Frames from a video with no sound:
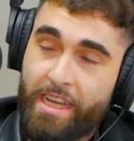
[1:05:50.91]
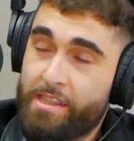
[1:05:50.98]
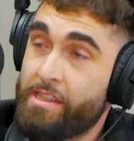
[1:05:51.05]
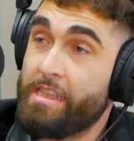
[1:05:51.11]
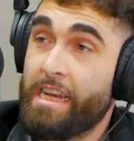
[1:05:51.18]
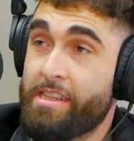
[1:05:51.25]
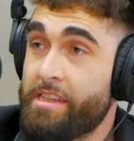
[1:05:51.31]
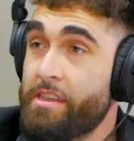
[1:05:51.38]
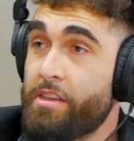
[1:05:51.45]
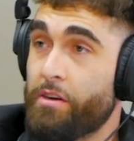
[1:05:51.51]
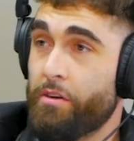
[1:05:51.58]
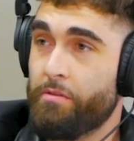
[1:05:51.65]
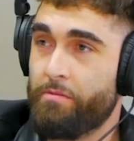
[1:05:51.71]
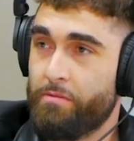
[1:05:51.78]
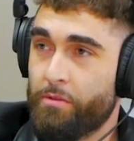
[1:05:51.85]
That's that's it
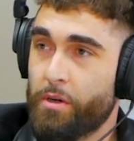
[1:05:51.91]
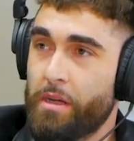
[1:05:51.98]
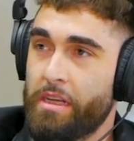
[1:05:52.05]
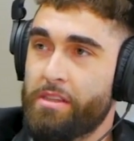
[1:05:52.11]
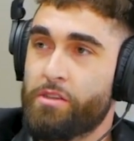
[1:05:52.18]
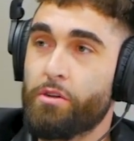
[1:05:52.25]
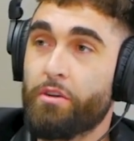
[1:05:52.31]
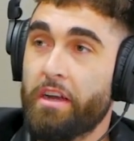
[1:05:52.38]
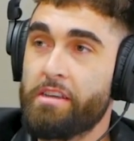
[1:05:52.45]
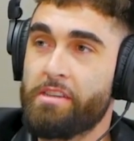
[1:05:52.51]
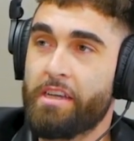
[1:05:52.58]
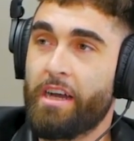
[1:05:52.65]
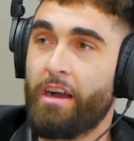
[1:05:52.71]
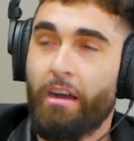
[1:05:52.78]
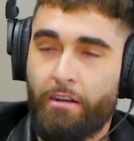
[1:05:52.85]
though. We're, it's so
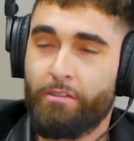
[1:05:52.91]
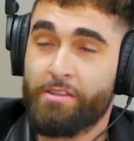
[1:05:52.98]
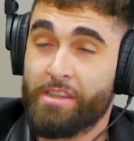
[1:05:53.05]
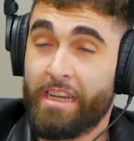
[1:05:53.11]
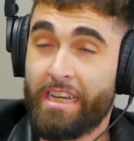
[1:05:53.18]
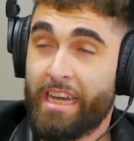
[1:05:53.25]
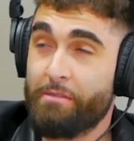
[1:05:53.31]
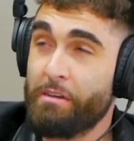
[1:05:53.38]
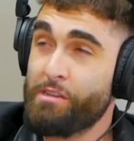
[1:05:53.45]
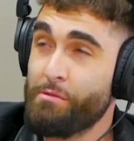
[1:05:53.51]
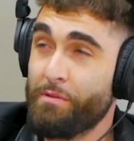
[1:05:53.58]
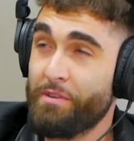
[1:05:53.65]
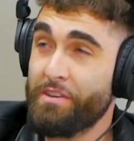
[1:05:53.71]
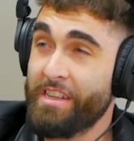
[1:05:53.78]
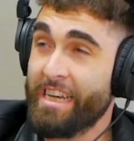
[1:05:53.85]
crazy how I was like, it makes
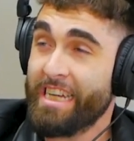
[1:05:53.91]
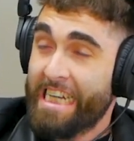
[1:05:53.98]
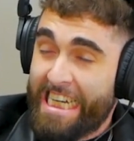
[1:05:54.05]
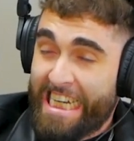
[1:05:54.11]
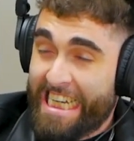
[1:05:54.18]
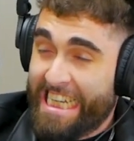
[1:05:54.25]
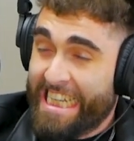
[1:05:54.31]
me feel like,